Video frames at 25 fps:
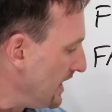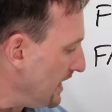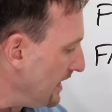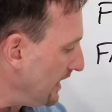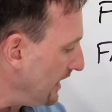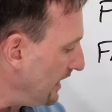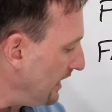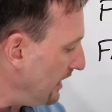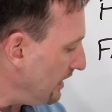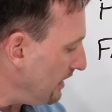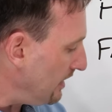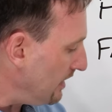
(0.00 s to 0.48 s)

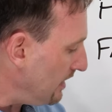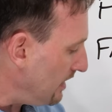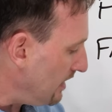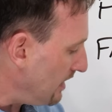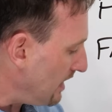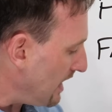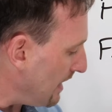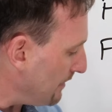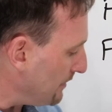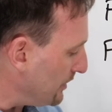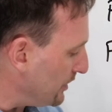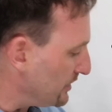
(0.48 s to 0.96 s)
Here,
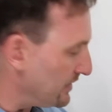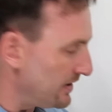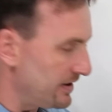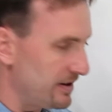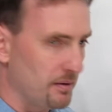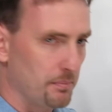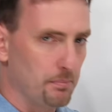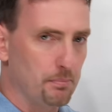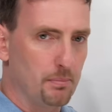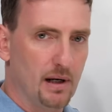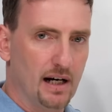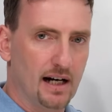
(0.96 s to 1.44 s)
I'm using
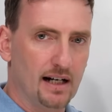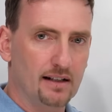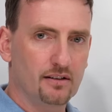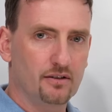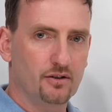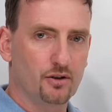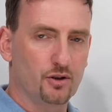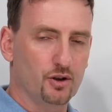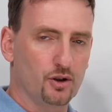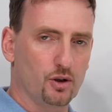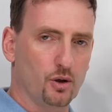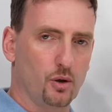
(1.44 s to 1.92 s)
the but
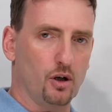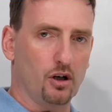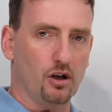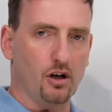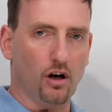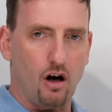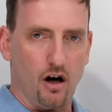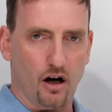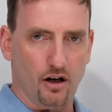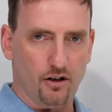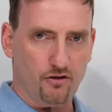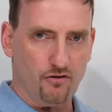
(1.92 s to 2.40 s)
to show a
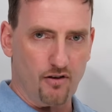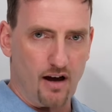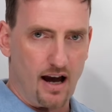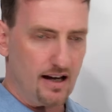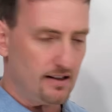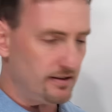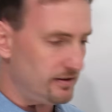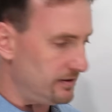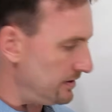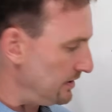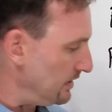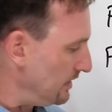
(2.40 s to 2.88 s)

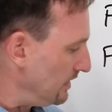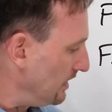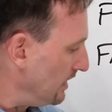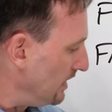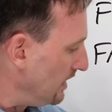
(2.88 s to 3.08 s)
contrast,